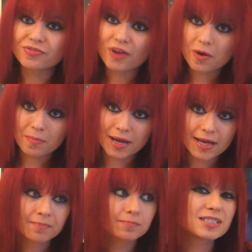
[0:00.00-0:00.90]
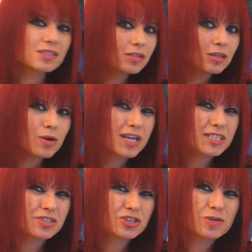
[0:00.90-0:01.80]
flown by. Still not quite
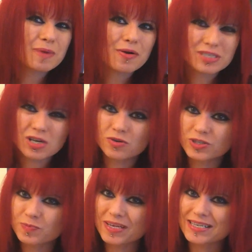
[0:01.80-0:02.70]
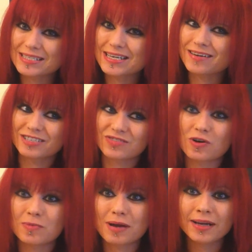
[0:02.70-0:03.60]
so sure about this whole split series
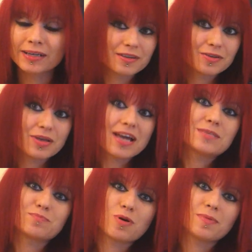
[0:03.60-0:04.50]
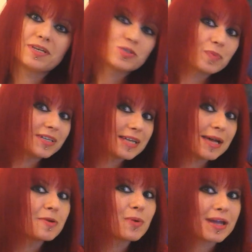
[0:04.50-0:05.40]
format, though that is probably just because I
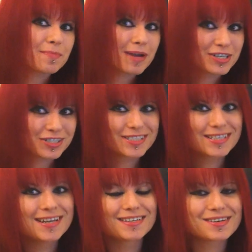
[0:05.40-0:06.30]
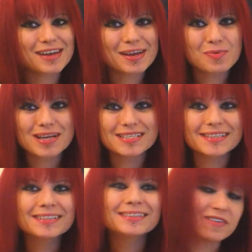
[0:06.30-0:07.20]
am quite impatient. I don't like
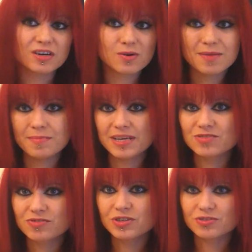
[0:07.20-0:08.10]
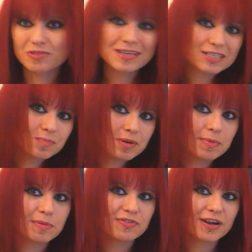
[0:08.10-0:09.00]
waiting. I've heard quite mixed reviews on it. Some
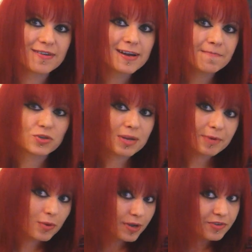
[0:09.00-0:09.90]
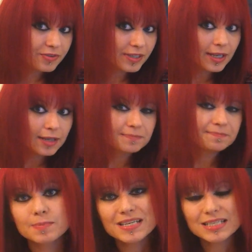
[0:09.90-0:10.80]
people prefer it. Do let me know what you think.
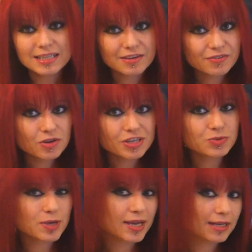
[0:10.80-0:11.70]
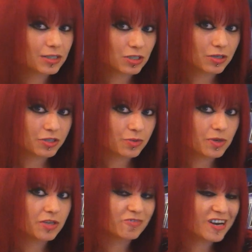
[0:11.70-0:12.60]
So basically I thought this week I'm just going to do
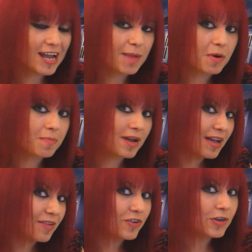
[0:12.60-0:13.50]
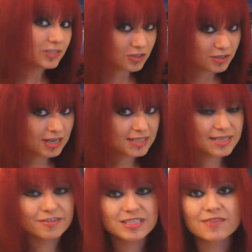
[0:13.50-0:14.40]
a recap on my thoughts on
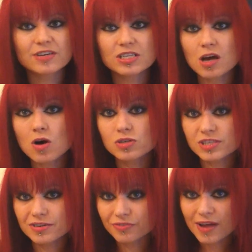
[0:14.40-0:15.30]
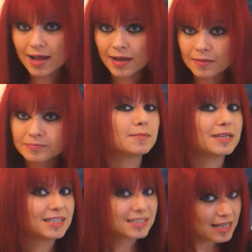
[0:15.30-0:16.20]
Series 7 as a whole so far.
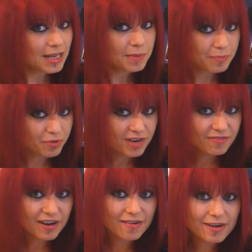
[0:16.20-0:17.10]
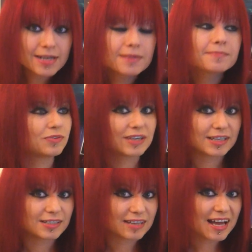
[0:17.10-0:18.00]
It's certainly been pretty varied. We've
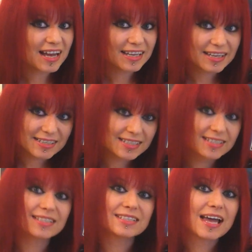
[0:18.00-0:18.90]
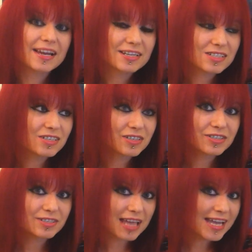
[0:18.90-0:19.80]
had Daleks,
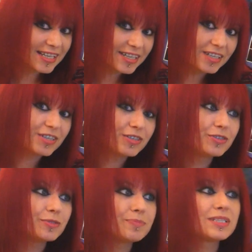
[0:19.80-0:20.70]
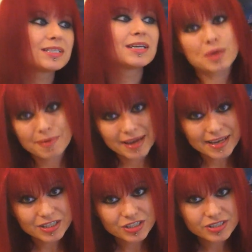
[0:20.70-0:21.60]
Dinosaurs, Alien Cubes, Weeping
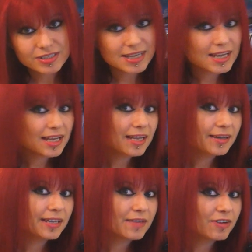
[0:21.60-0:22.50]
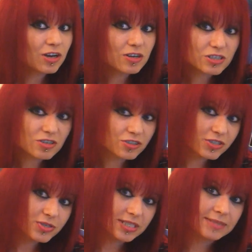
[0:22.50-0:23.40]
Angels, and even a horse called
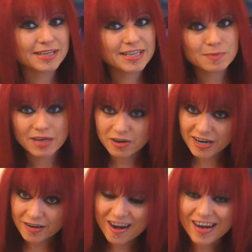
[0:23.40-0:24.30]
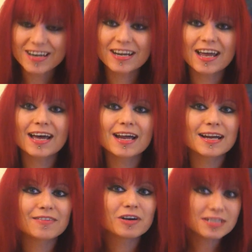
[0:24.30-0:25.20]
Susan. It's been quite a ride, and
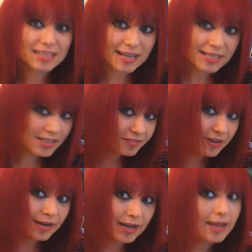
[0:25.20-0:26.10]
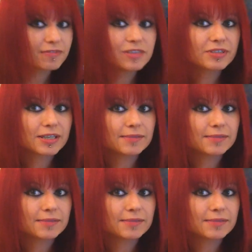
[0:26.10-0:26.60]
I've got to say, so far I've loved it.